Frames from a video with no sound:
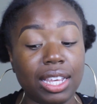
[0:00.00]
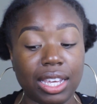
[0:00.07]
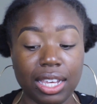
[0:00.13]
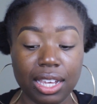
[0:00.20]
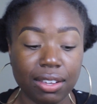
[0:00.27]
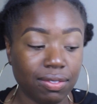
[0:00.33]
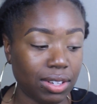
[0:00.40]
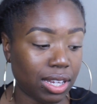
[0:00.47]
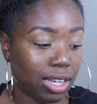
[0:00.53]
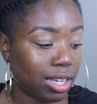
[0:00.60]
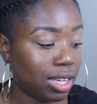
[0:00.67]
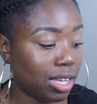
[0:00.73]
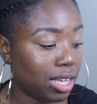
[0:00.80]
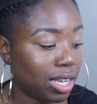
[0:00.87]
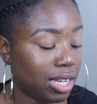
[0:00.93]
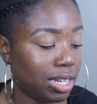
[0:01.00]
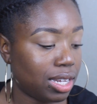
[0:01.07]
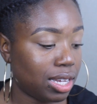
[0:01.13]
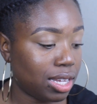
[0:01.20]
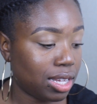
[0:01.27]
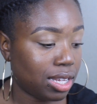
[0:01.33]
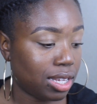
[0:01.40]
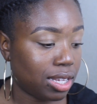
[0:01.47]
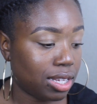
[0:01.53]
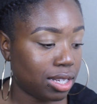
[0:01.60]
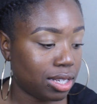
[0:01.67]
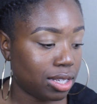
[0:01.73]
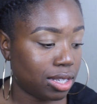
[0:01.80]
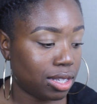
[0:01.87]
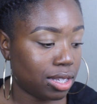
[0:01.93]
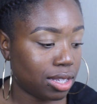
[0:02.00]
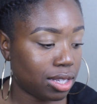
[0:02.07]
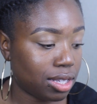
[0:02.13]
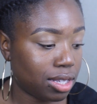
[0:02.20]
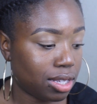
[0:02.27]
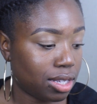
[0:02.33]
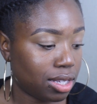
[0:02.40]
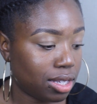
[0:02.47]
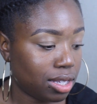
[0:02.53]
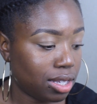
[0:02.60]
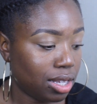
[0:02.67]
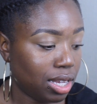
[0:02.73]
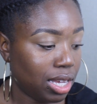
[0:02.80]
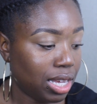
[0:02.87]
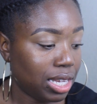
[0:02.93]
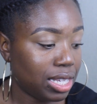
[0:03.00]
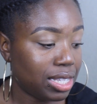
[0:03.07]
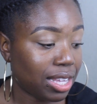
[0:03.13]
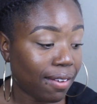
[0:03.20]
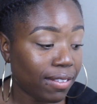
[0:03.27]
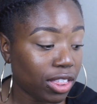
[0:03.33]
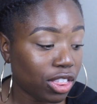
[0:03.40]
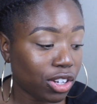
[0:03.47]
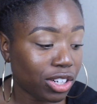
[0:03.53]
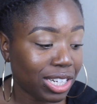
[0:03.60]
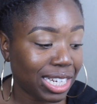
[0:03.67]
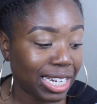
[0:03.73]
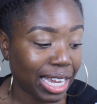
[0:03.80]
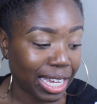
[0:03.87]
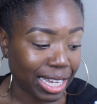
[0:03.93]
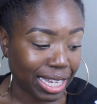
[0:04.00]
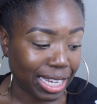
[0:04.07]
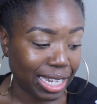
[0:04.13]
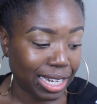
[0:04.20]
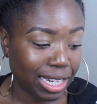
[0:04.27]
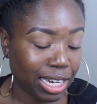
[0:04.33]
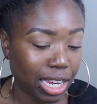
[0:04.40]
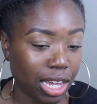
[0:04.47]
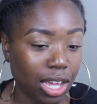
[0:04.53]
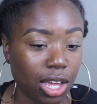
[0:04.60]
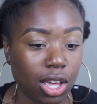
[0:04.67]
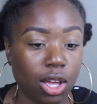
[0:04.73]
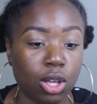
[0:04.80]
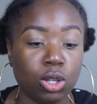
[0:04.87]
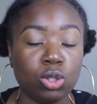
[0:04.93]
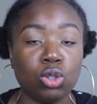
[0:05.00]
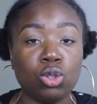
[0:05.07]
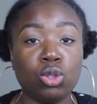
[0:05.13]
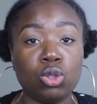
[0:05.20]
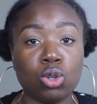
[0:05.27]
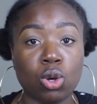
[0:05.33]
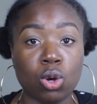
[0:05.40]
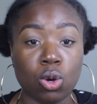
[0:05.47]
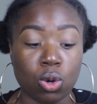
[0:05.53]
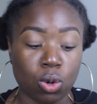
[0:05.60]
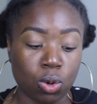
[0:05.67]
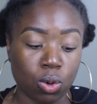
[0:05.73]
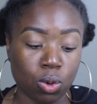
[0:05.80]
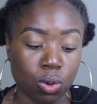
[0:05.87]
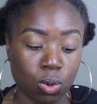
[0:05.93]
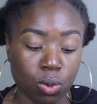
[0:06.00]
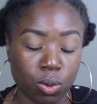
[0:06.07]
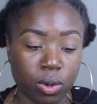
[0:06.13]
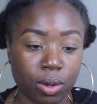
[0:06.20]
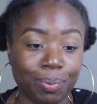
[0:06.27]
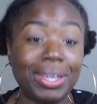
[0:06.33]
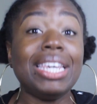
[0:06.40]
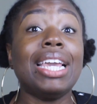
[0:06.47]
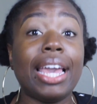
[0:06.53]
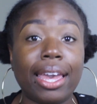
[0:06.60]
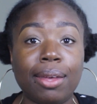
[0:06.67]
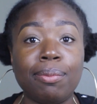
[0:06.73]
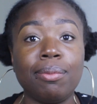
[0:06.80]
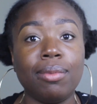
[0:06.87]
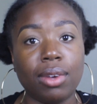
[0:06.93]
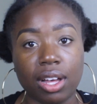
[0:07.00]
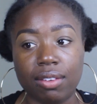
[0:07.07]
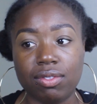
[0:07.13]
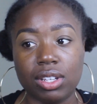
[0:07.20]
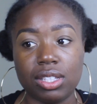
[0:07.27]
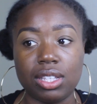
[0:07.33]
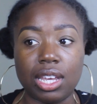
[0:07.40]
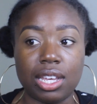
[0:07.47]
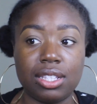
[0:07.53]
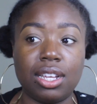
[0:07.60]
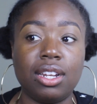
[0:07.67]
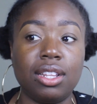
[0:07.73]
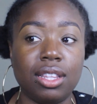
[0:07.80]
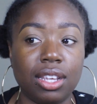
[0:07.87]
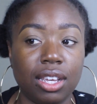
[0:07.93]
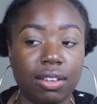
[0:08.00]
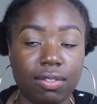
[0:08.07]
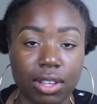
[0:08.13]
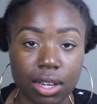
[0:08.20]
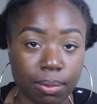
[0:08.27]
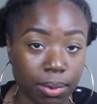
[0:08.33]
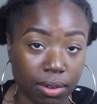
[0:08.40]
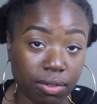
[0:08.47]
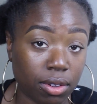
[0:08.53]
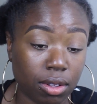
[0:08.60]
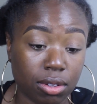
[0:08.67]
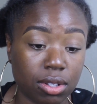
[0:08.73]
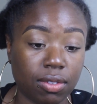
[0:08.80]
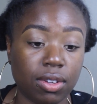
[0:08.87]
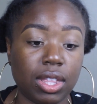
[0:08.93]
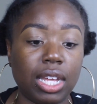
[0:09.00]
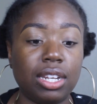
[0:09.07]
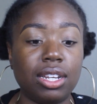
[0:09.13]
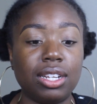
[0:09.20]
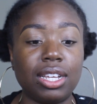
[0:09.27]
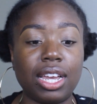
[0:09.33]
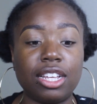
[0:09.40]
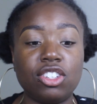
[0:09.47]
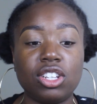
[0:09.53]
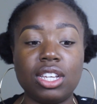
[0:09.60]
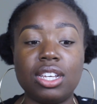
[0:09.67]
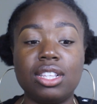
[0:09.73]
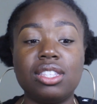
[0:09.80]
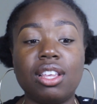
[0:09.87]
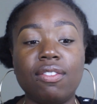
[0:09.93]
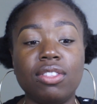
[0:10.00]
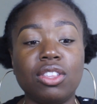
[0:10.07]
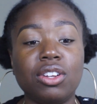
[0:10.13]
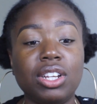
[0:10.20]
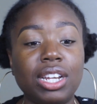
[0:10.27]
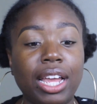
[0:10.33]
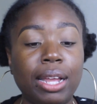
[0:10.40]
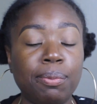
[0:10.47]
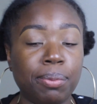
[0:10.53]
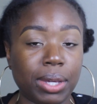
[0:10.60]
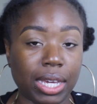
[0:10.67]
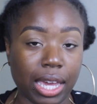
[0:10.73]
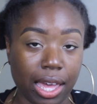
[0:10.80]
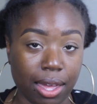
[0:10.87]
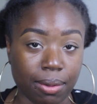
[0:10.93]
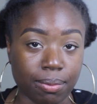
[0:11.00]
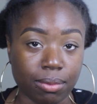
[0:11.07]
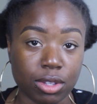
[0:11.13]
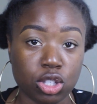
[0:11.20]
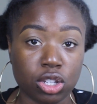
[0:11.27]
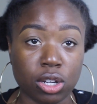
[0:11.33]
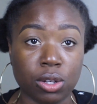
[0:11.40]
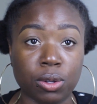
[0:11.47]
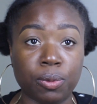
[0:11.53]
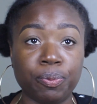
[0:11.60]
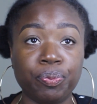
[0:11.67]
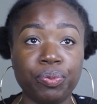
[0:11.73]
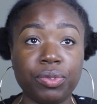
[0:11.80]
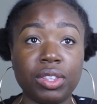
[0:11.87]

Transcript: the evening. It is 7:39. So p.m. obviously I said in the evening, but for those of you that didn't catch it, it's 7:39 p.m. so